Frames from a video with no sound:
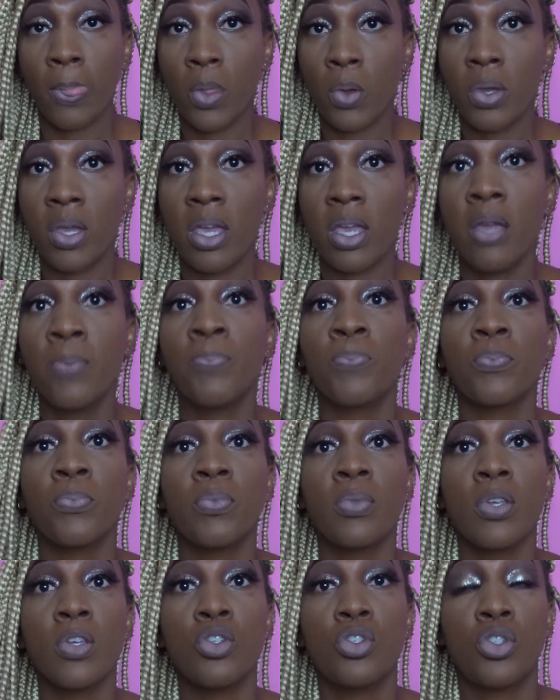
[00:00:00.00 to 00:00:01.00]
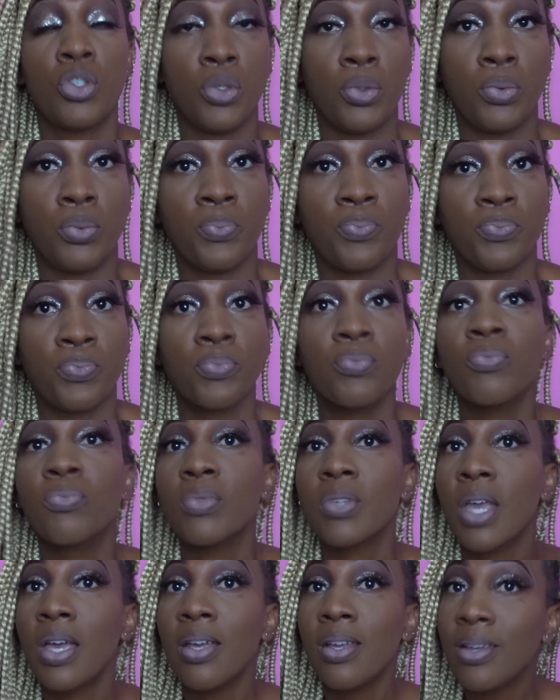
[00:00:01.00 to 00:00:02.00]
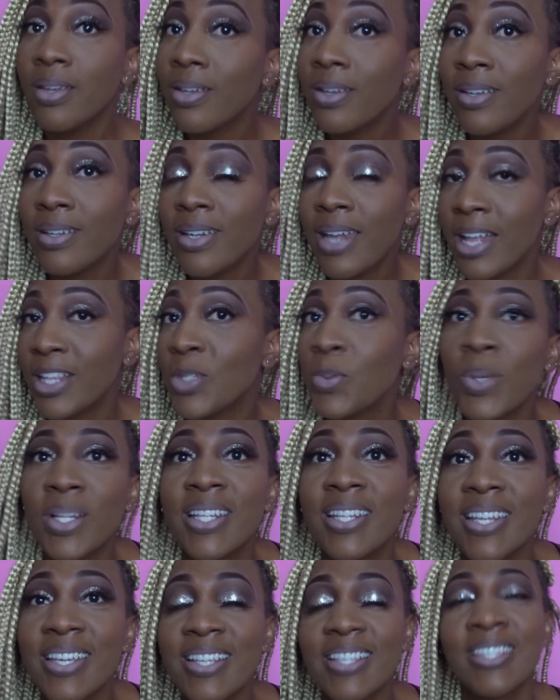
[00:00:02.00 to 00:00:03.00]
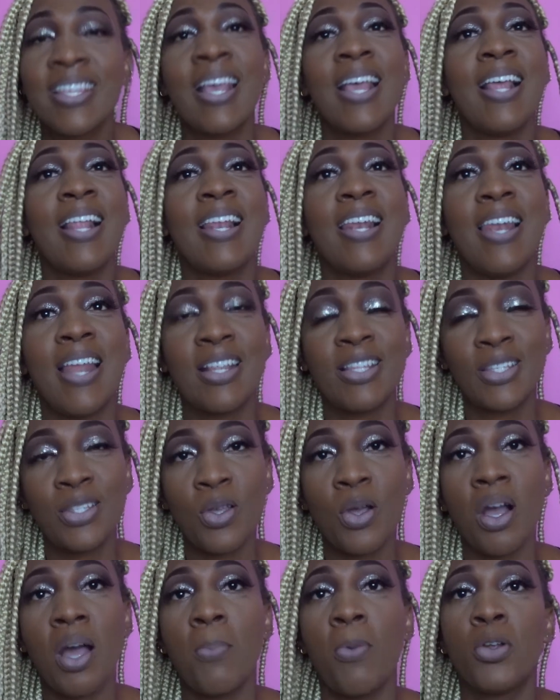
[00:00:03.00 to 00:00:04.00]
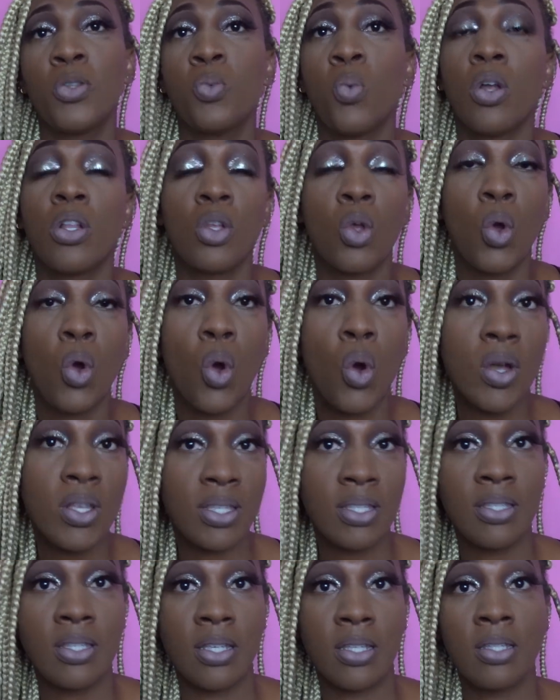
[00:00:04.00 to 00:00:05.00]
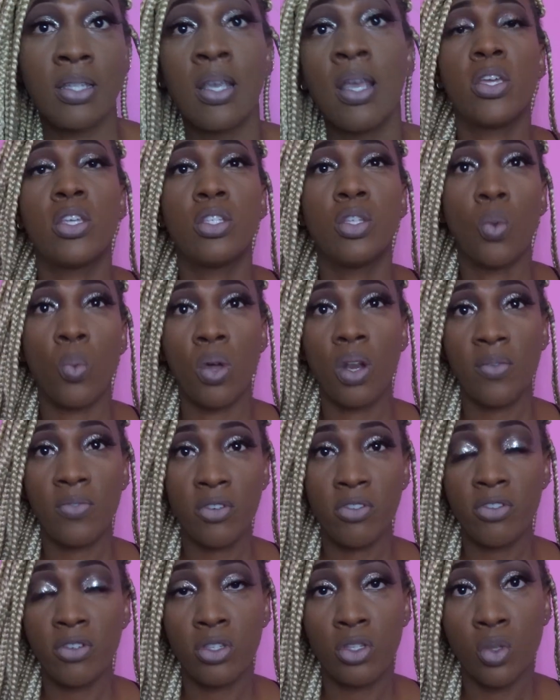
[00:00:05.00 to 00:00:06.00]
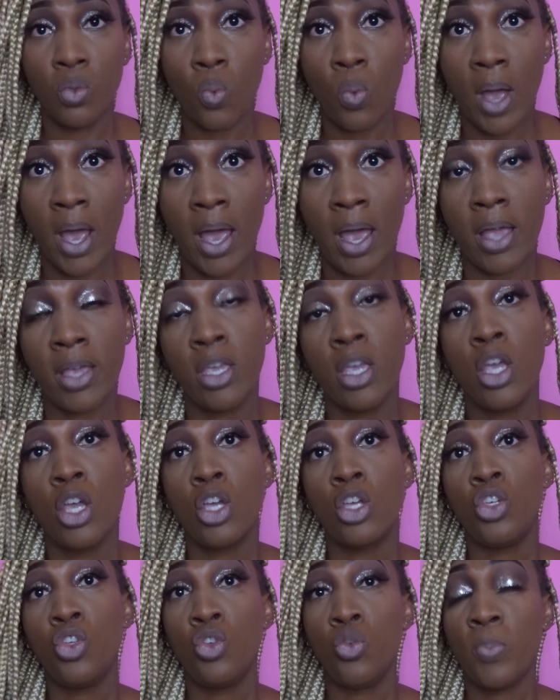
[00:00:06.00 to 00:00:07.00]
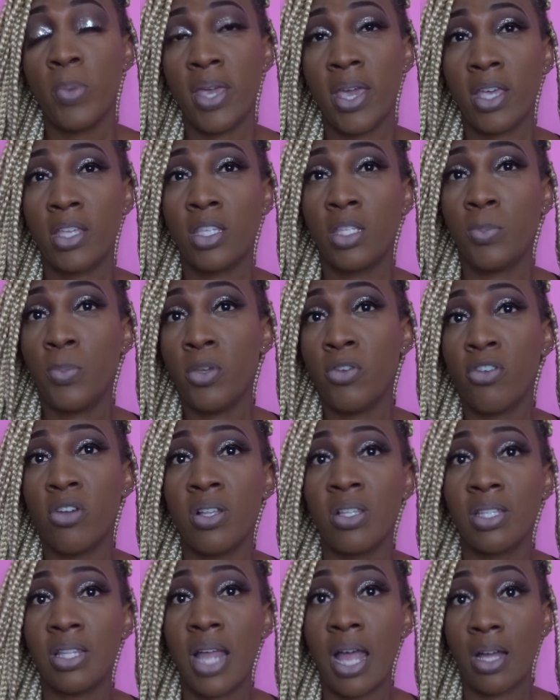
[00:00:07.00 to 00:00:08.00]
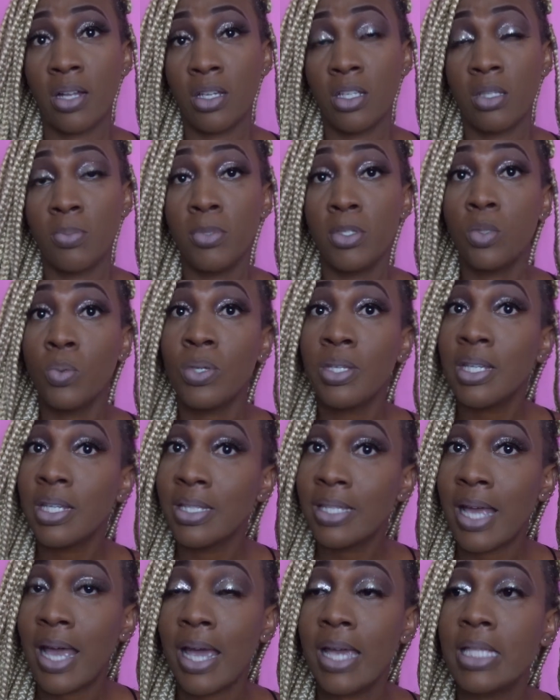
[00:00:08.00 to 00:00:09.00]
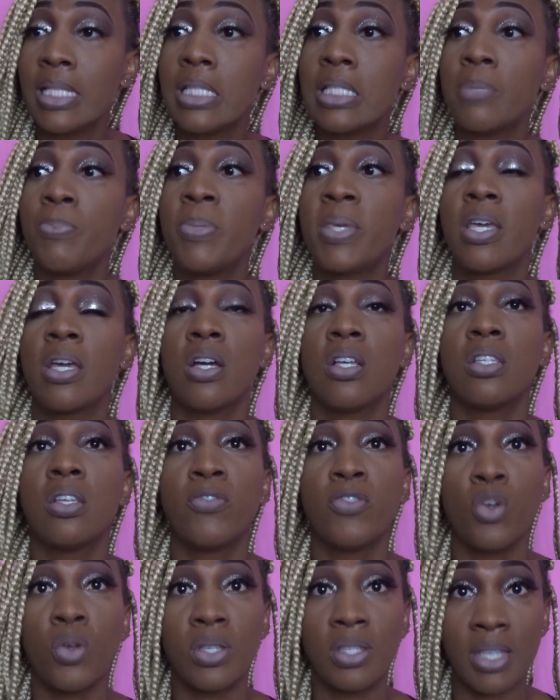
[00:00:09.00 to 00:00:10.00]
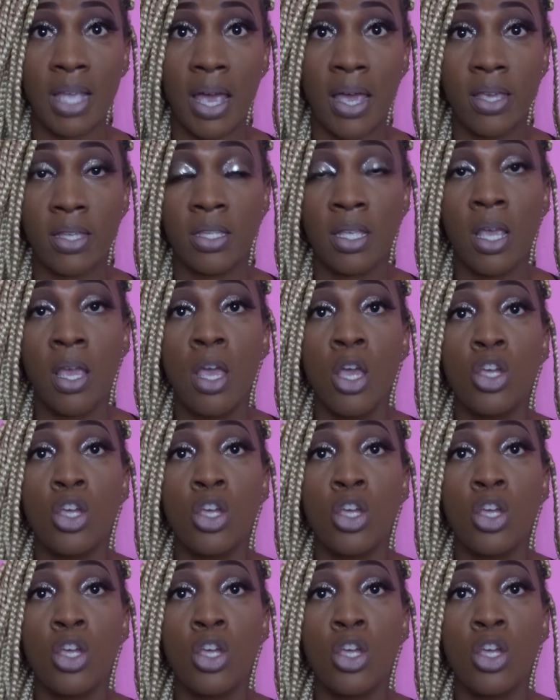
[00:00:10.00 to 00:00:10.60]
Okay, so that's what it is. Let's talk about what causes it. Okay, so one of the reasons why you may experience darkness between the thighs is because of your size.